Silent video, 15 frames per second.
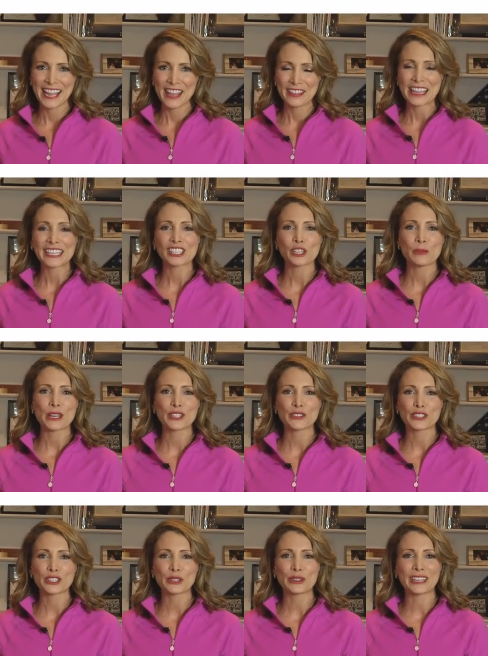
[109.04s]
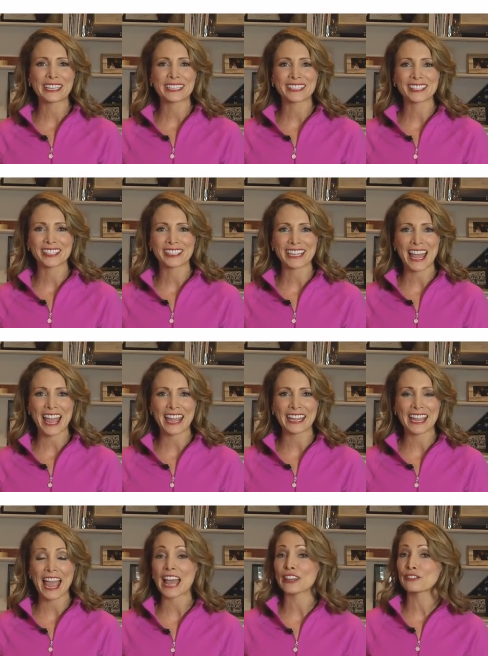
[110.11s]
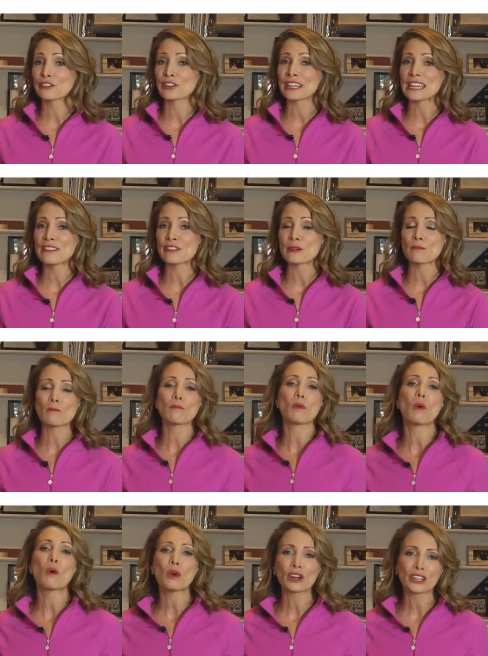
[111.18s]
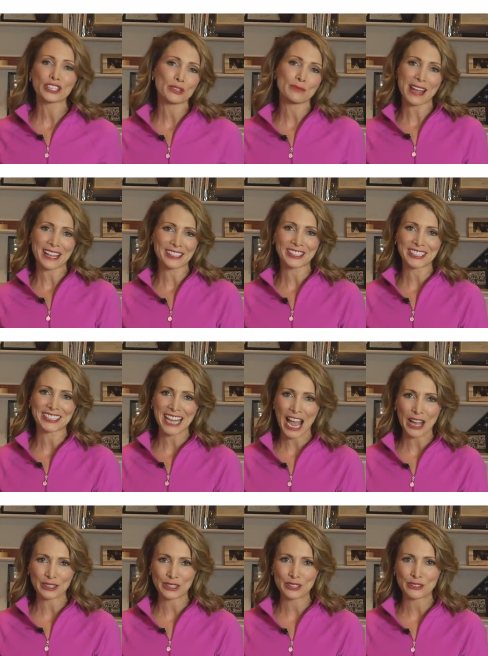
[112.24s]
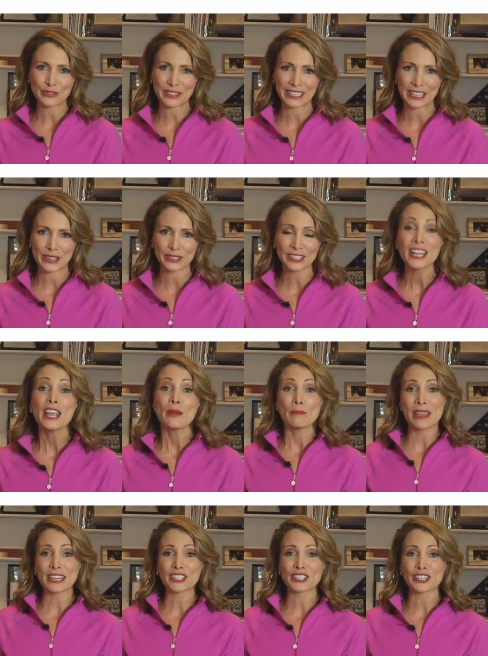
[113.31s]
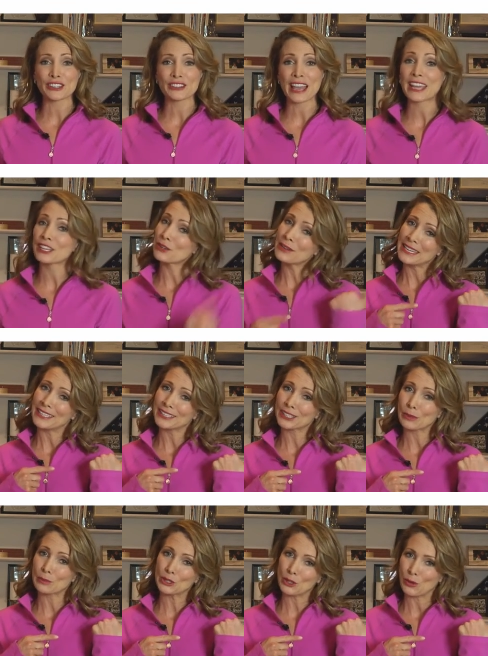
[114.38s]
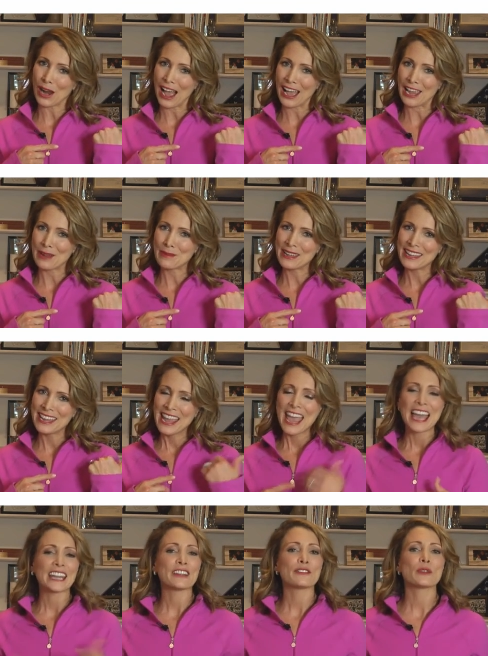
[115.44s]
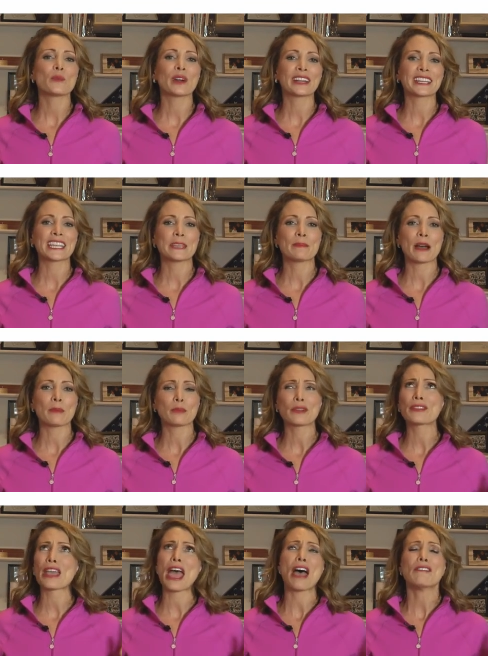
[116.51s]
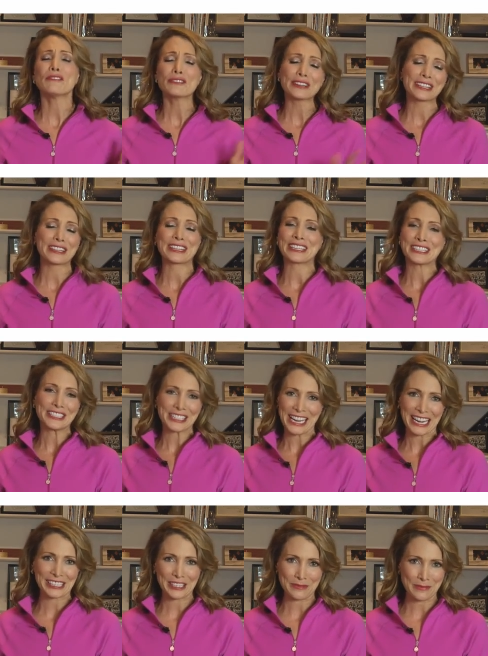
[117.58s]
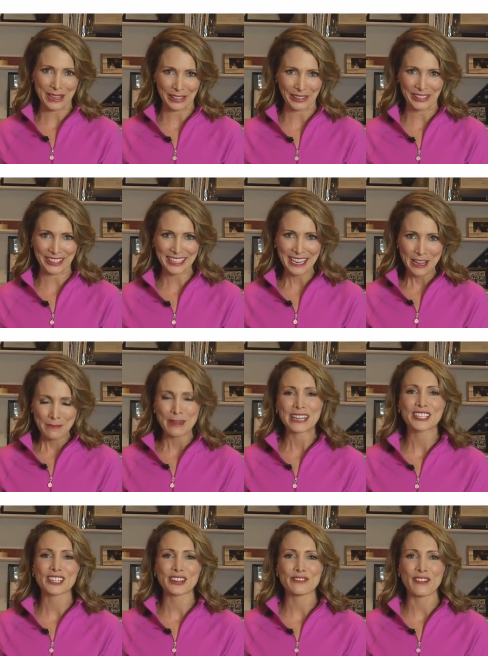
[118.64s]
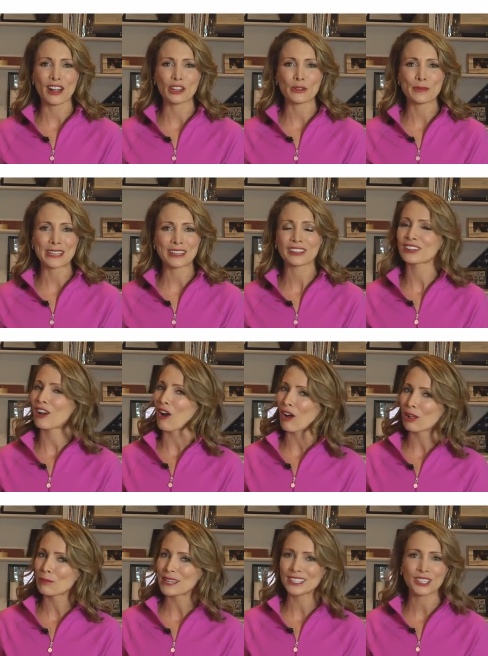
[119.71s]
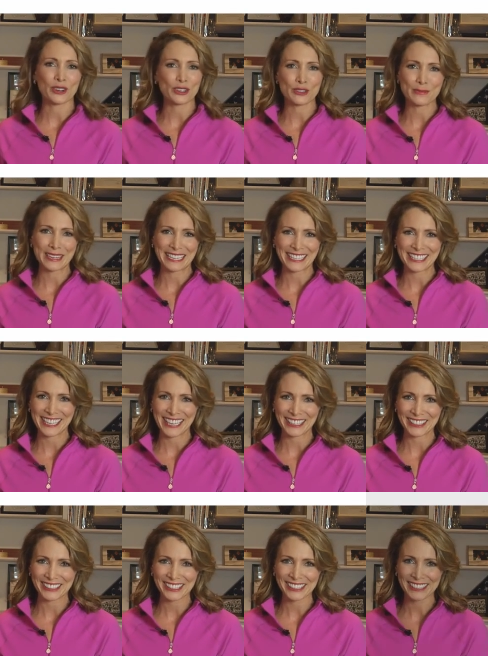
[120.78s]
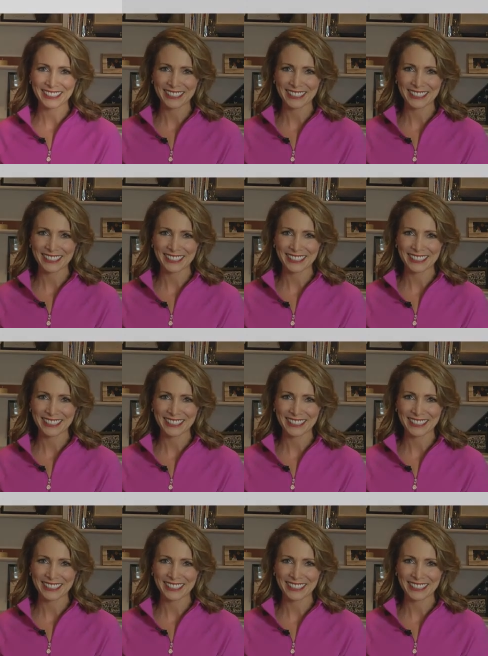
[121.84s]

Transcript: Thanks so much for tuning in today. And for even more gymnastics how-to videos, make sure that you hit subscribe. And if you want to keep up with everything Shannon Miller, make sure to follow me on all my social media channels.